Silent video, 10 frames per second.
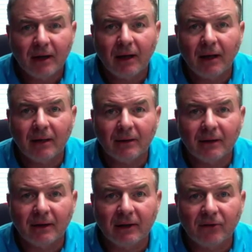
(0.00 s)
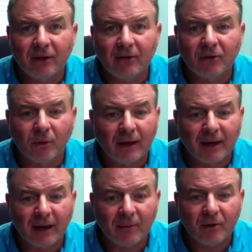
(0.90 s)
and it's a great
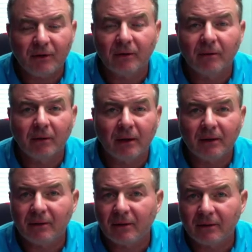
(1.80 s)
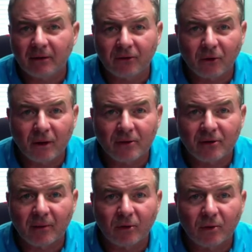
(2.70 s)
camera, does a great
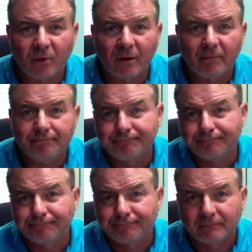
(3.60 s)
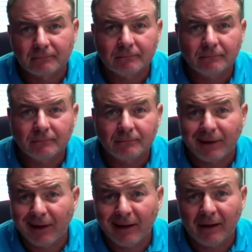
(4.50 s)
job recording.
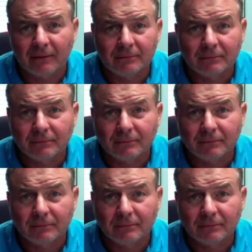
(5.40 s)
Get it.